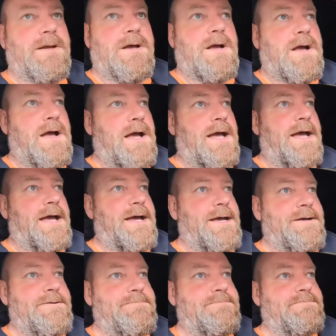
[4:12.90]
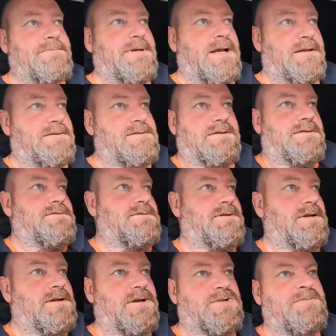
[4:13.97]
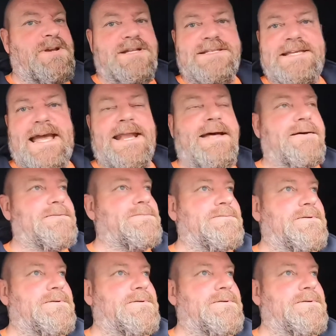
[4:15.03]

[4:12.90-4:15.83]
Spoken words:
That was going to cost me a tenner,